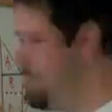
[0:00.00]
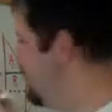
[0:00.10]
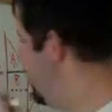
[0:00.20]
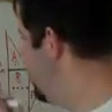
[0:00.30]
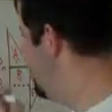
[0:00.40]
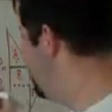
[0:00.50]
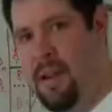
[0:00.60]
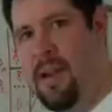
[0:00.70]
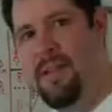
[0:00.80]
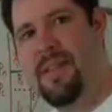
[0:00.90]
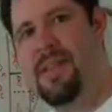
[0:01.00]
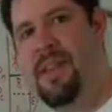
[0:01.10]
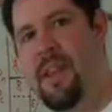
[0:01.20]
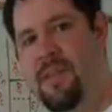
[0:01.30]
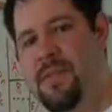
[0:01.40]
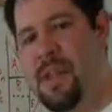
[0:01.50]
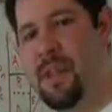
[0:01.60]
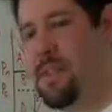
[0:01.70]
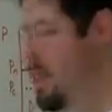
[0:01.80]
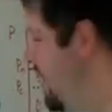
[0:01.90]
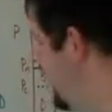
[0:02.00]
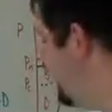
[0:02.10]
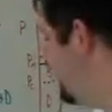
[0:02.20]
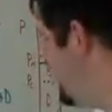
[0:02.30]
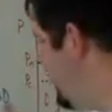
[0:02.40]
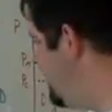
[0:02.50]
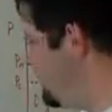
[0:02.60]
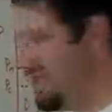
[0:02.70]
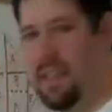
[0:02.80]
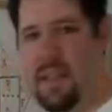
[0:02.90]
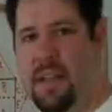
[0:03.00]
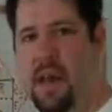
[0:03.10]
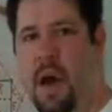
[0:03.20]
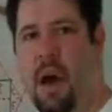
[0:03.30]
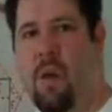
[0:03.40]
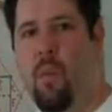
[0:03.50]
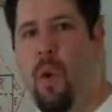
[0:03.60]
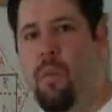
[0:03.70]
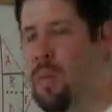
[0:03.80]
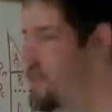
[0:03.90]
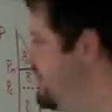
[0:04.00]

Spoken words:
plus B. Now this gives us a deficit. What we